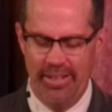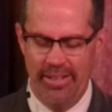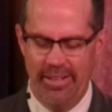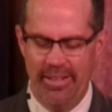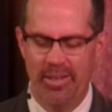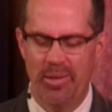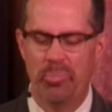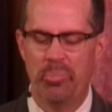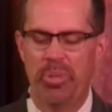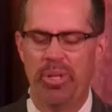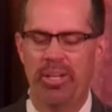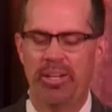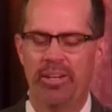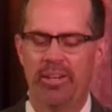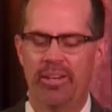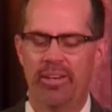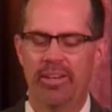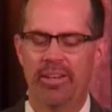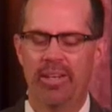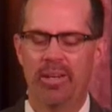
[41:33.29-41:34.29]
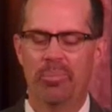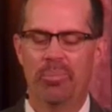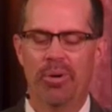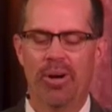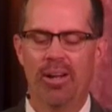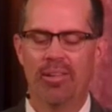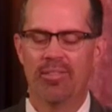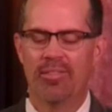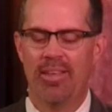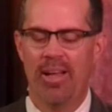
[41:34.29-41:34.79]
and it appeared, and it
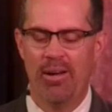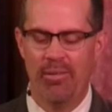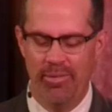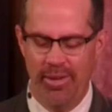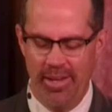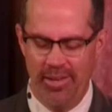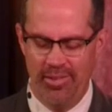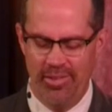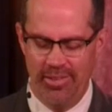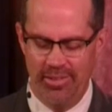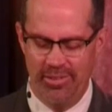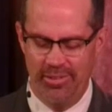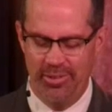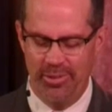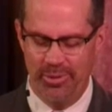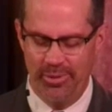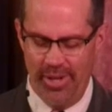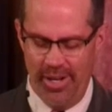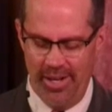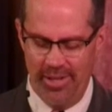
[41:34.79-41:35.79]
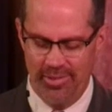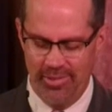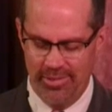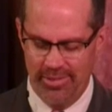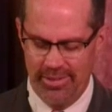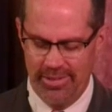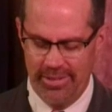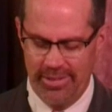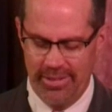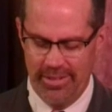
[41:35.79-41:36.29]
brought salvation to
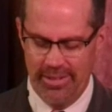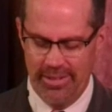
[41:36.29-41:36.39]
us.